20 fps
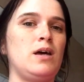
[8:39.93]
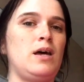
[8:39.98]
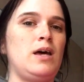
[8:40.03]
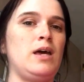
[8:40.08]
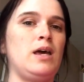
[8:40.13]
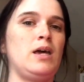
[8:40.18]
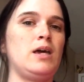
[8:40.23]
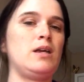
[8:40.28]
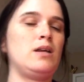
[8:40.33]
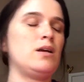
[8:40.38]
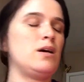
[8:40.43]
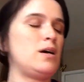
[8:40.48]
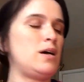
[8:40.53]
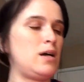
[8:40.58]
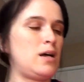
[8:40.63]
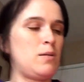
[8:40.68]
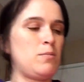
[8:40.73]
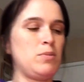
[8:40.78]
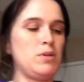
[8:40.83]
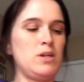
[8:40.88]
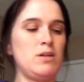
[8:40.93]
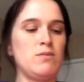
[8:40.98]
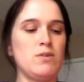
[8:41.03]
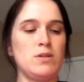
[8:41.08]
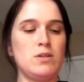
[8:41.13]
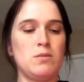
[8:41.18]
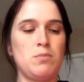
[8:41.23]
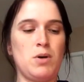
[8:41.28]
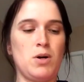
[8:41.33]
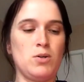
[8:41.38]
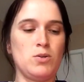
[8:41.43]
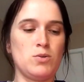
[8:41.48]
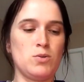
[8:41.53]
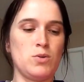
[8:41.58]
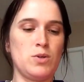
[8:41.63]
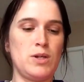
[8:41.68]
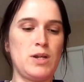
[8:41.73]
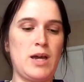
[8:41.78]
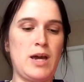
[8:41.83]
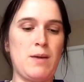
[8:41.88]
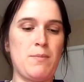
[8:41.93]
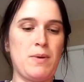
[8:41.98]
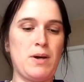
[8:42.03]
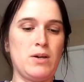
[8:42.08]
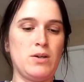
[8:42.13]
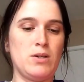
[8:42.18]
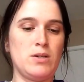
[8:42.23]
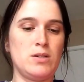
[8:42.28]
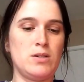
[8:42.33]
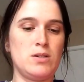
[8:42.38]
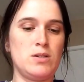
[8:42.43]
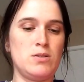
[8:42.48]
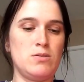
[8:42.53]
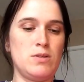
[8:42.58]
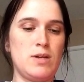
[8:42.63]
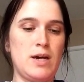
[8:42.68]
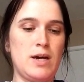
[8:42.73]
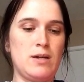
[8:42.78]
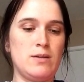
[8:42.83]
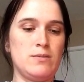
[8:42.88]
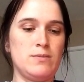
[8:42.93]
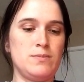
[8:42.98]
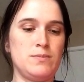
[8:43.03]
And I believe on the Polaroid app I couldn't do that.